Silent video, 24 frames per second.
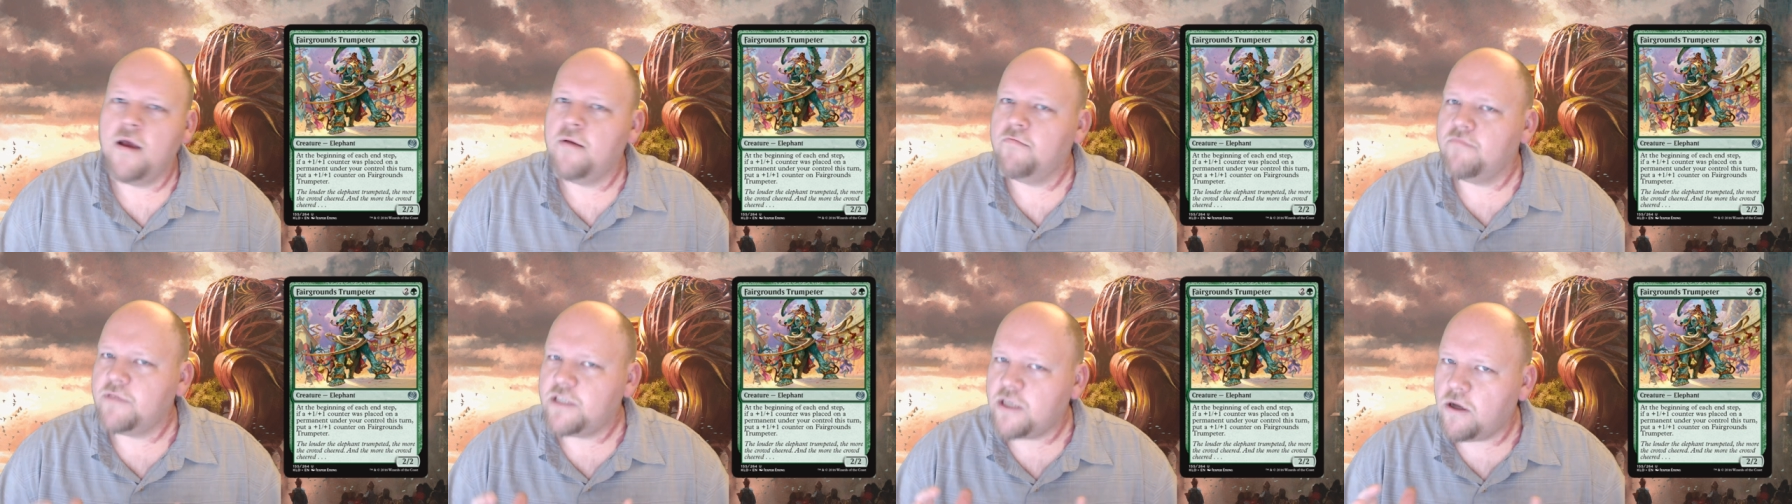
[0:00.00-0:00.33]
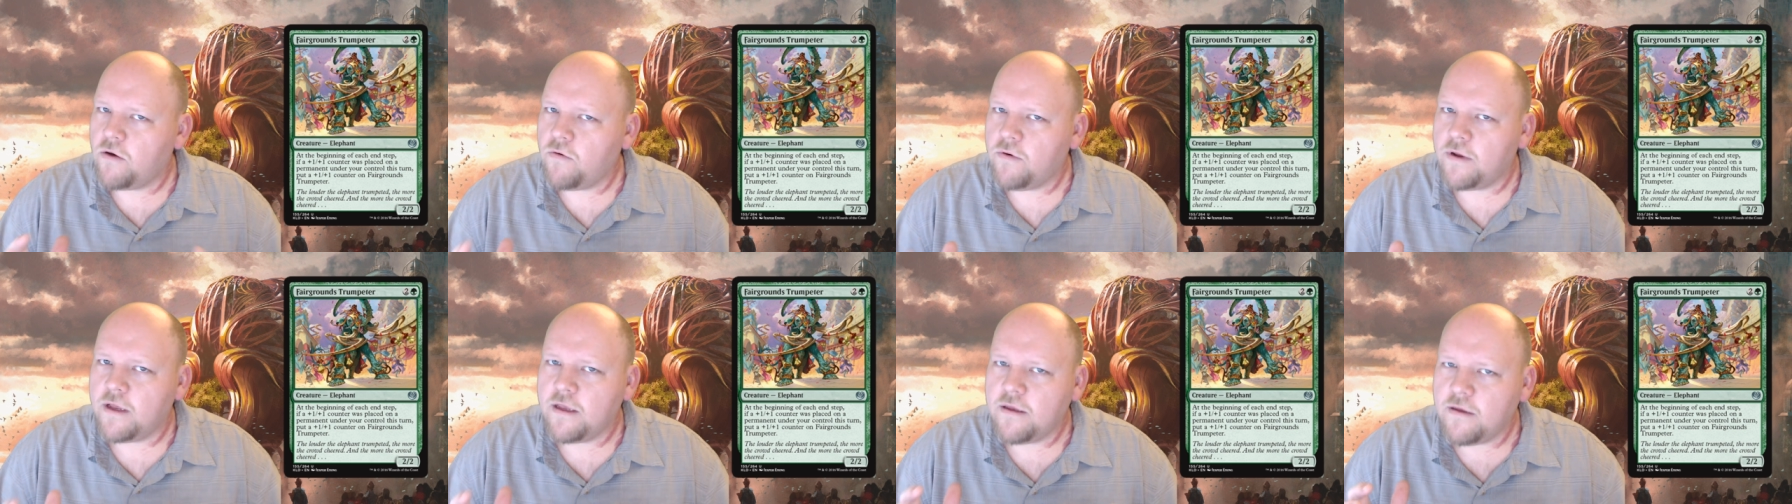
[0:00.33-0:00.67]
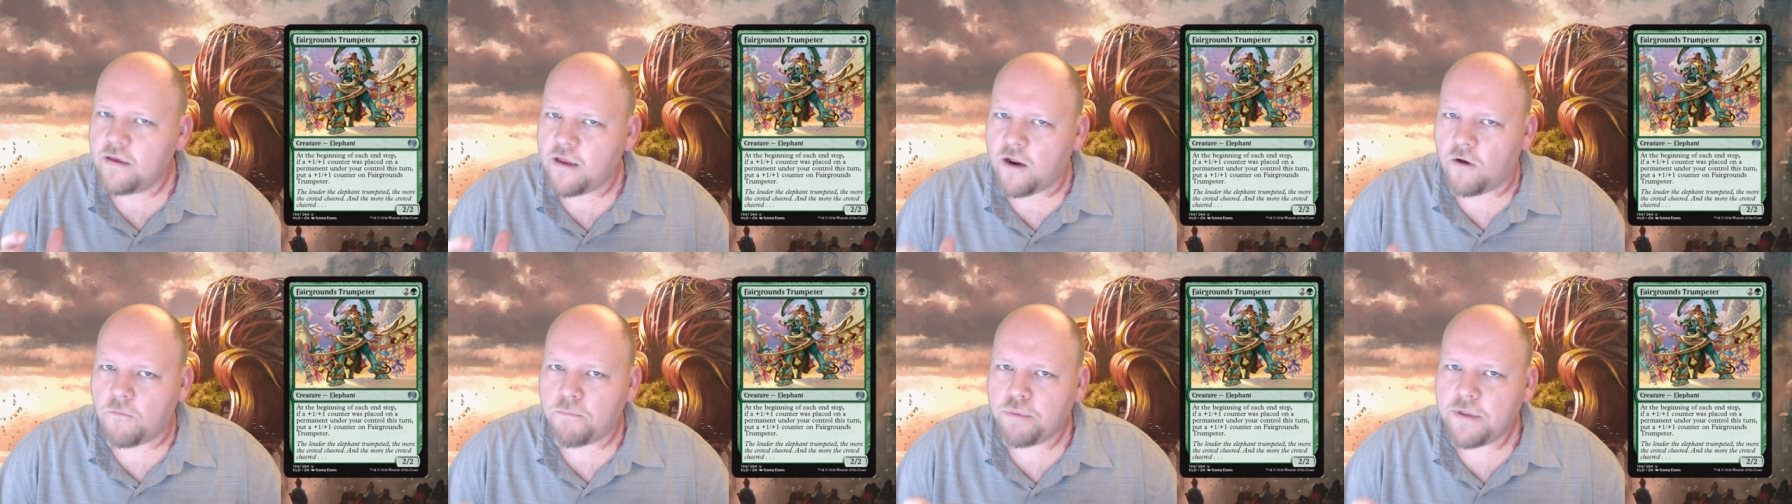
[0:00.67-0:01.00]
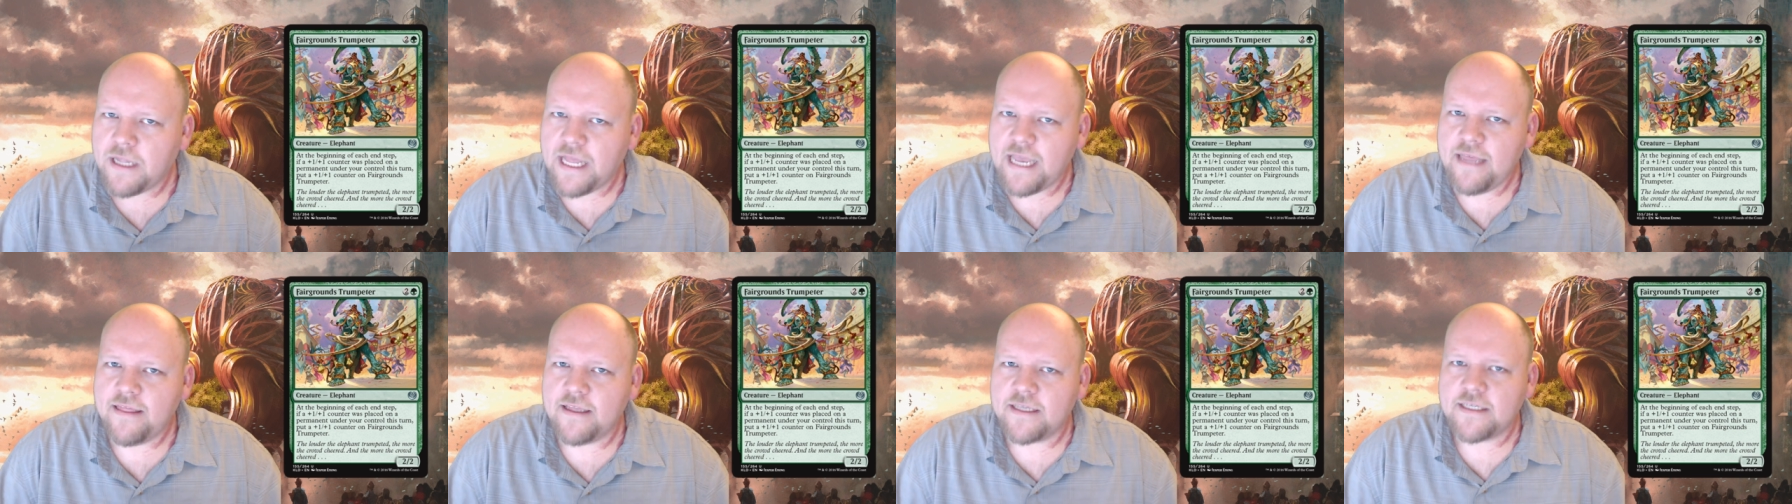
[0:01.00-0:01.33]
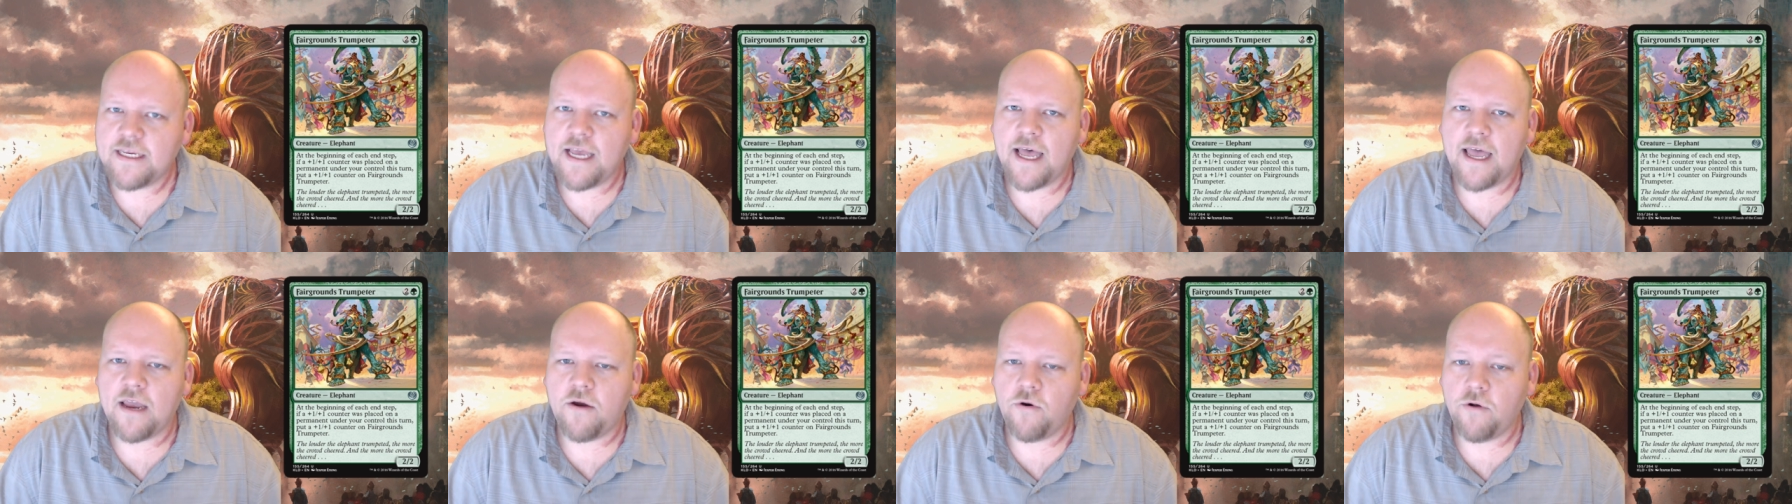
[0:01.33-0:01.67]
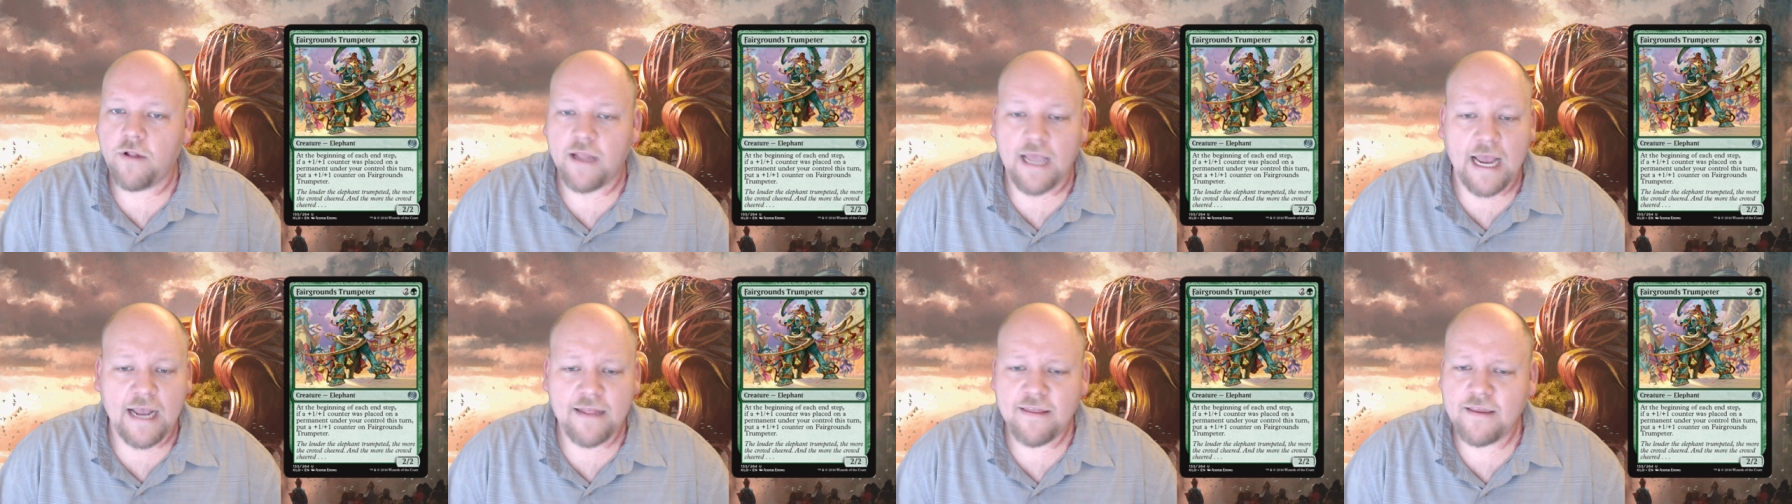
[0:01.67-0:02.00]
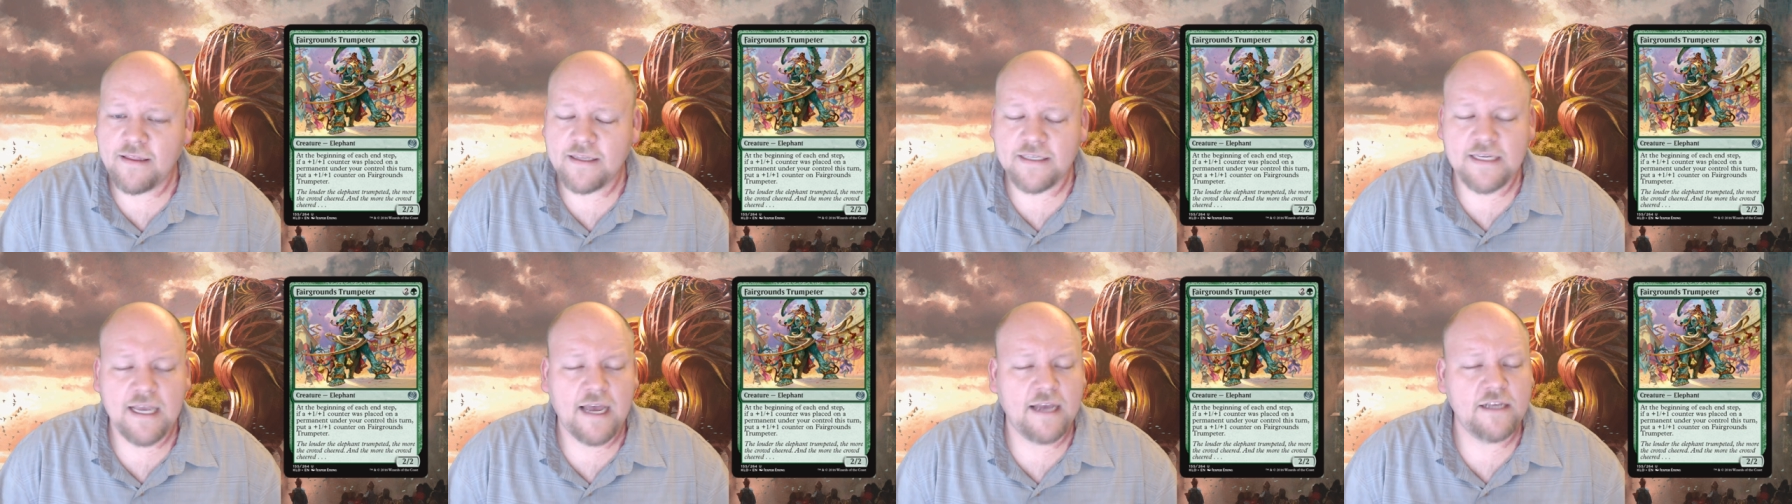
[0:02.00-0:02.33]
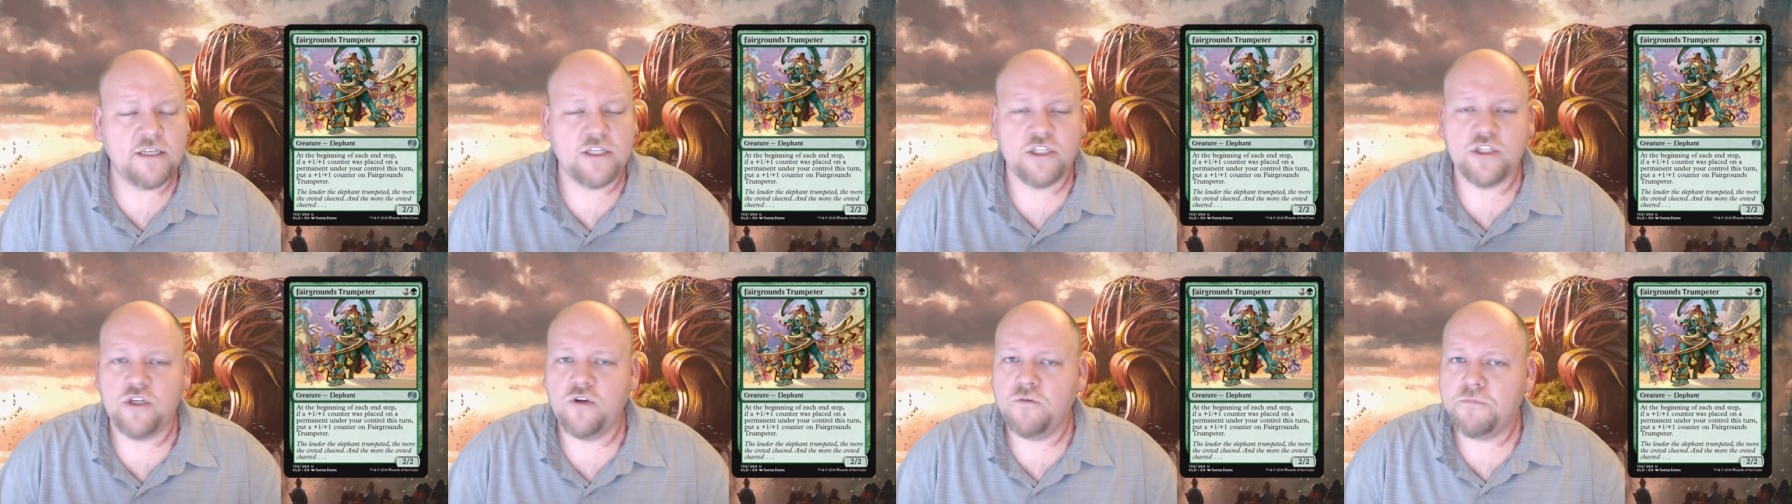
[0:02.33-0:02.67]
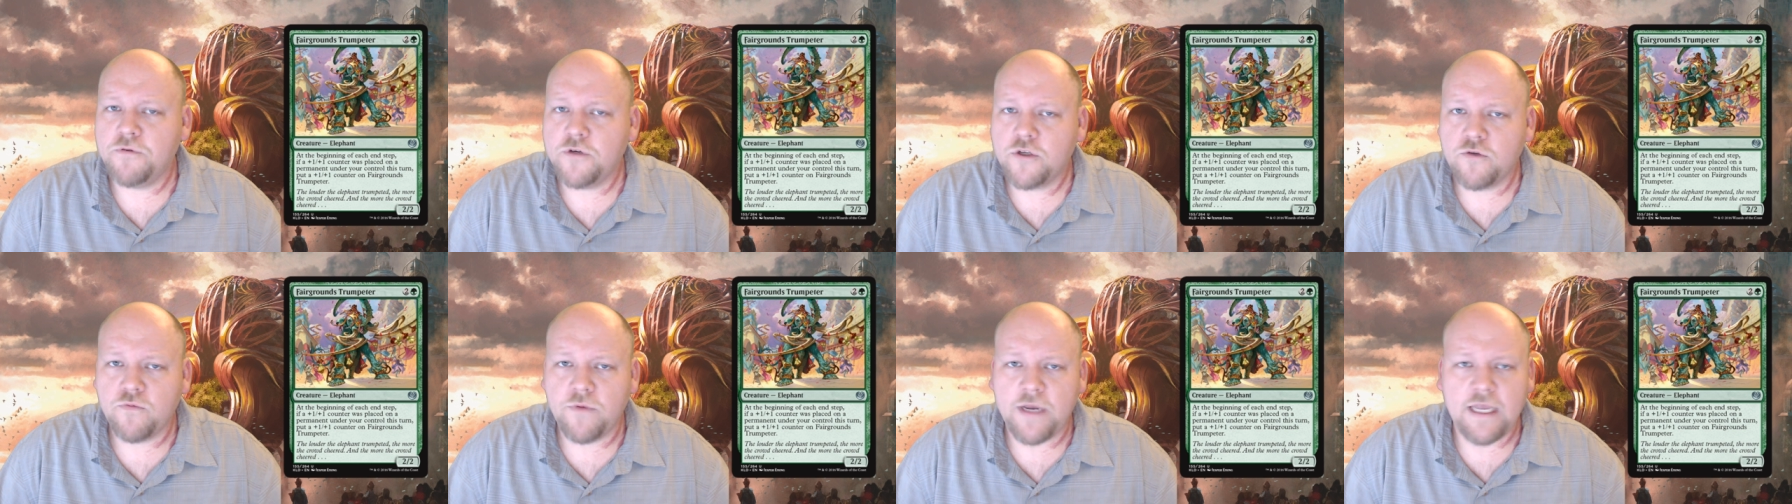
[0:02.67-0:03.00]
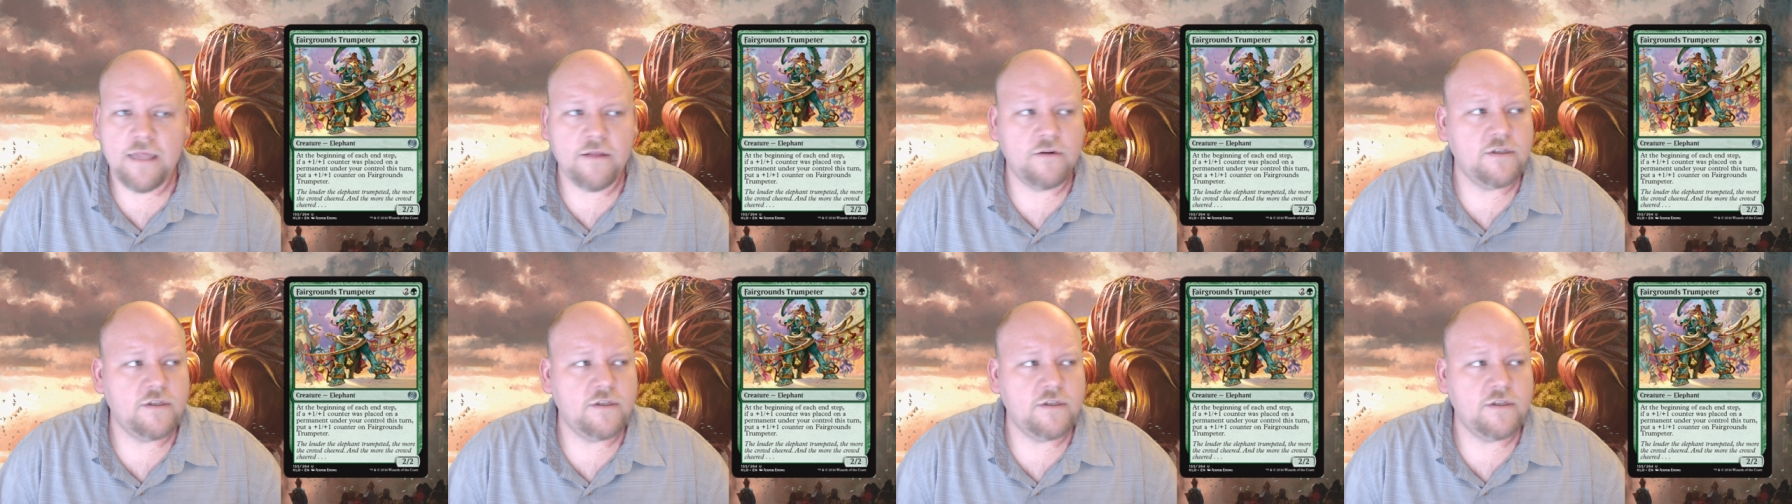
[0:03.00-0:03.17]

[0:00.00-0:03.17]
So, you know, play this guy accordingly. I think this guy is super sweet.